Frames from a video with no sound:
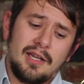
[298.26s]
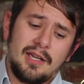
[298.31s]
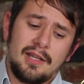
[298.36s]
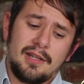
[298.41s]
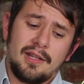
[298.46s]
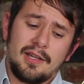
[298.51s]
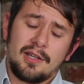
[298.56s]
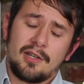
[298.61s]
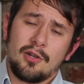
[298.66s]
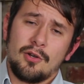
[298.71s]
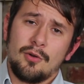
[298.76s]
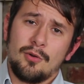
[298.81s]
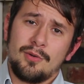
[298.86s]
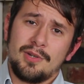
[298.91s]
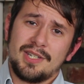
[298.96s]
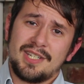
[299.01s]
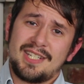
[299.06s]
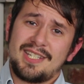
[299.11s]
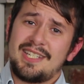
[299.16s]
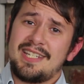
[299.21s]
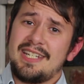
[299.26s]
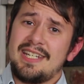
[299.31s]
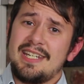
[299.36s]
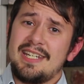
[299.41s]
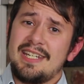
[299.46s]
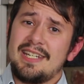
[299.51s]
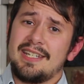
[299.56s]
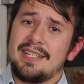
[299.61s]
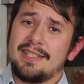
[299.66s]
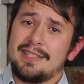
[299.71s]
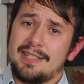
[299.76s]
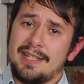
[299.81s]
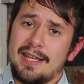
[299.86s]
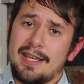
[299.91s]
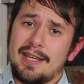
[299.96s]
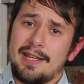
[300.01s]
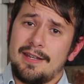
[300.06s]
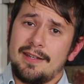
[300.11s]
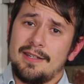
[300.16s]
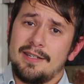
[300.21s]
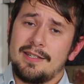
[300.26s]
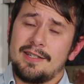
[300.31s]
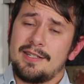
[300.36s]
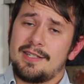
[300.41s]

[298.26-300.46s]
and that code is C D A Y.